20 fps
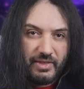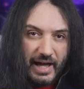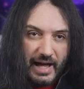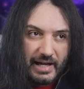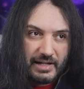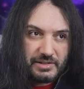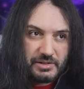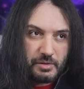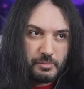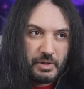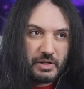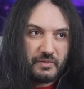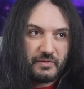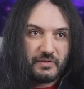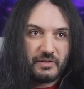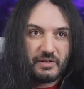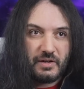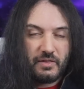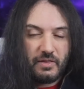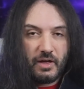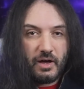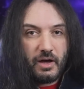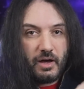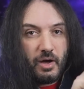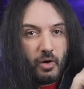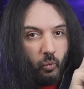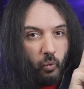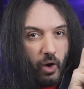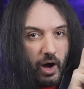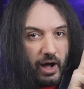That could be considered
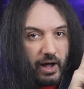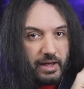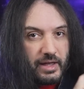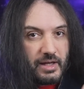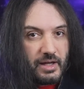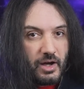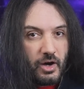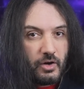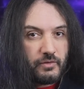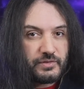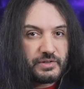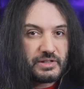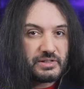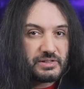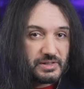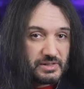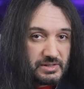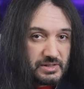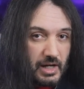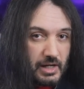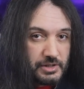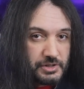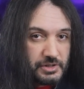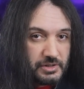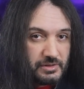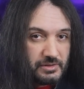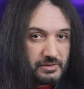the why of this discussion.